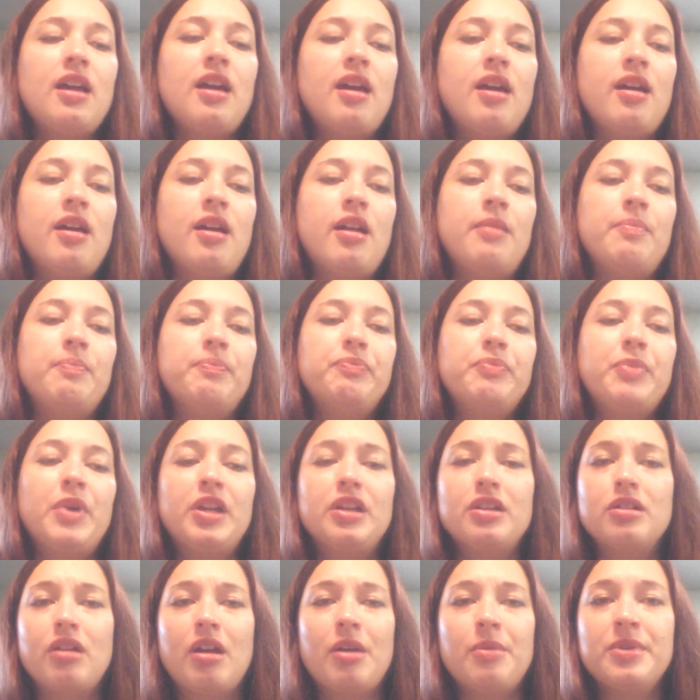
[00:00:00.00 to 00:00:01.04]

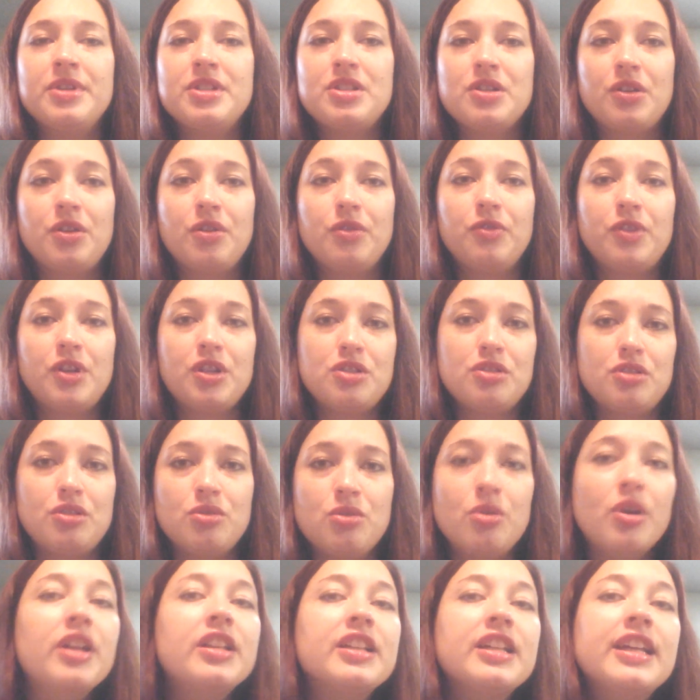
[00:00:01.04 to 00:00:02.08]
But, you know, I went to go flush the
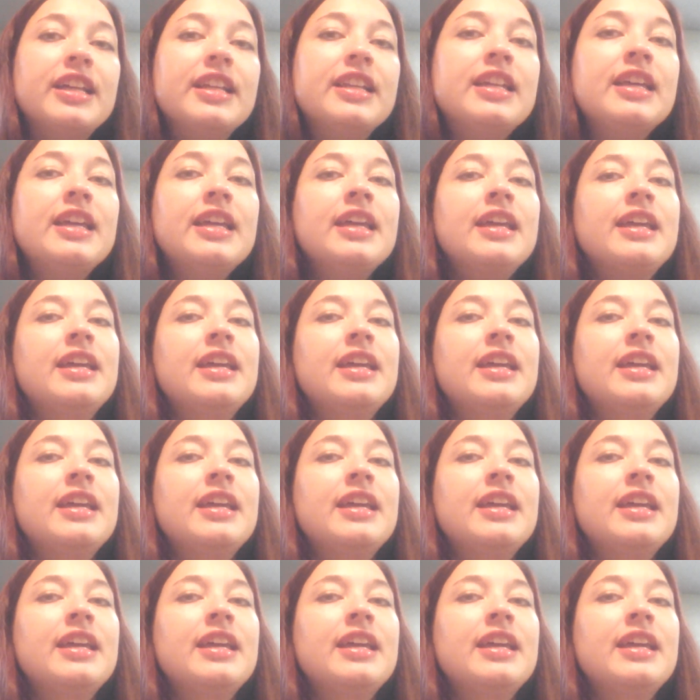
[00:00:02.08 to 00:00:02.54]
toilet,